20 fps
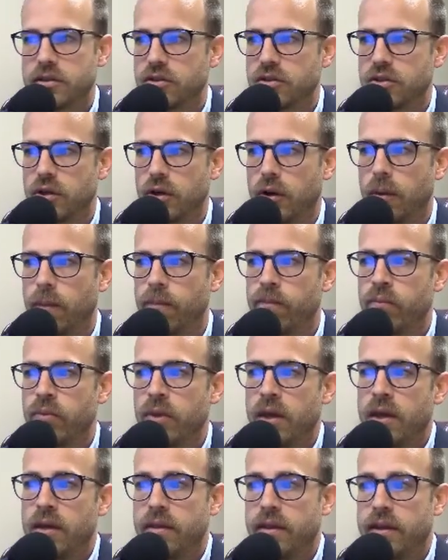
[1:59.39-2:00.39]
So
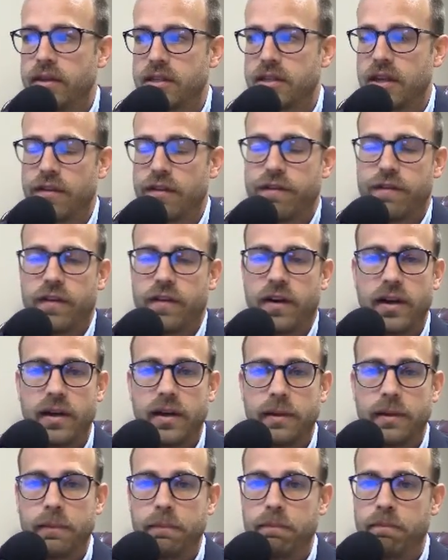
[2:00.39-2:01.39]
they say, fine,
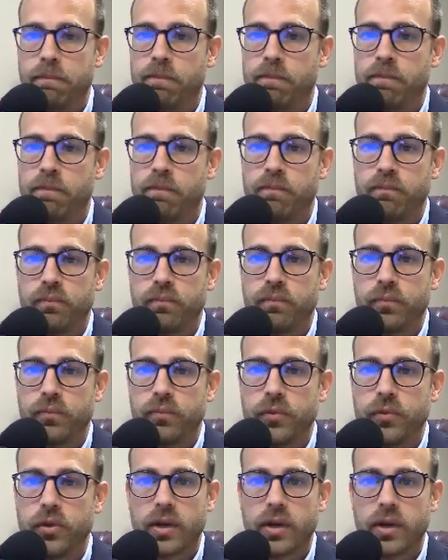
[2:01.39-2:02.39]
you guys aren't needing
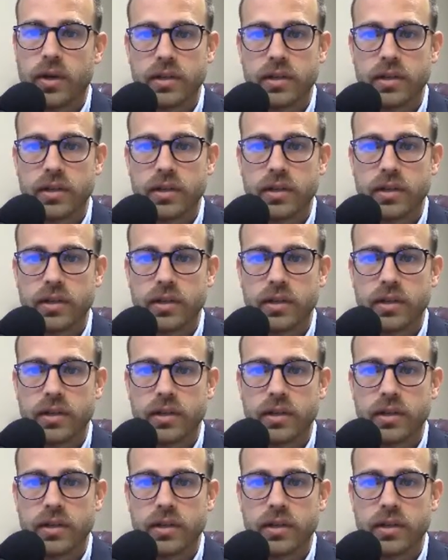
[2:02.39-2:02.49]
this much